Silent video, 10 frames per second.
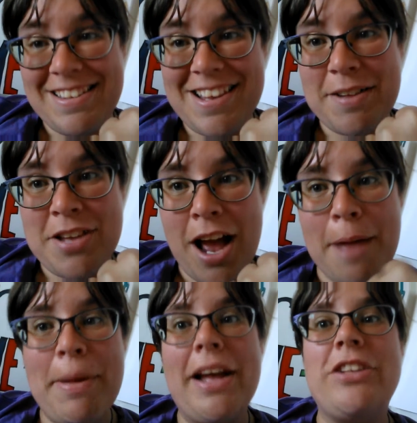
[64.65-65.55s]
the same
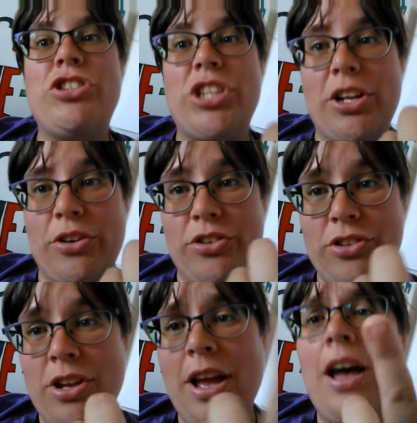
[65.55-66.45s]
time, a
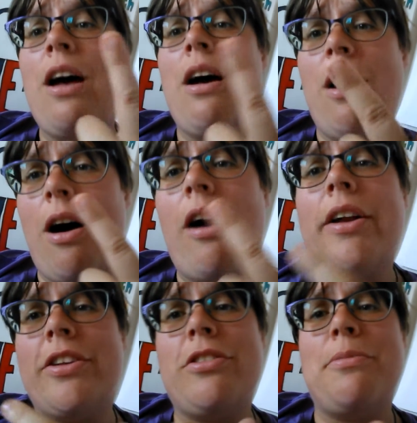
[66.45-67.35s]
generous,
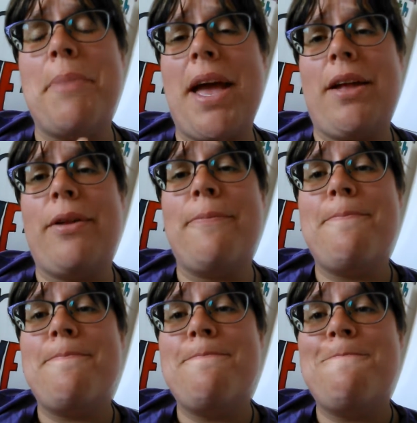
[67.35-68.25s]
honest man
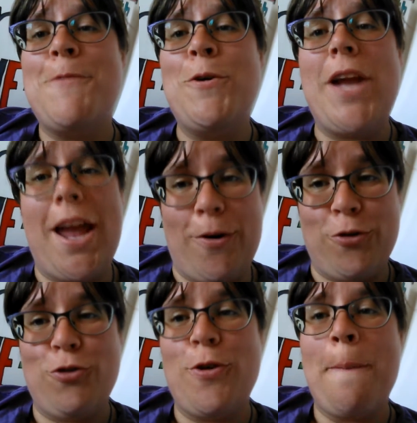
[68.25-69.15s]
who
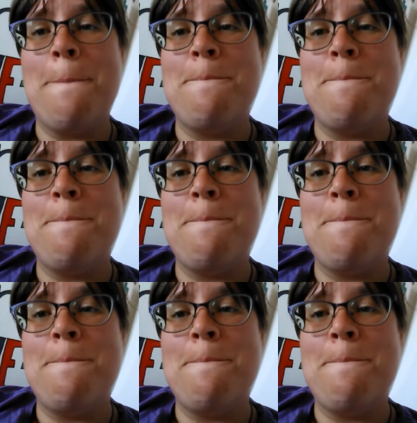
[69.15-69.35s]
cares.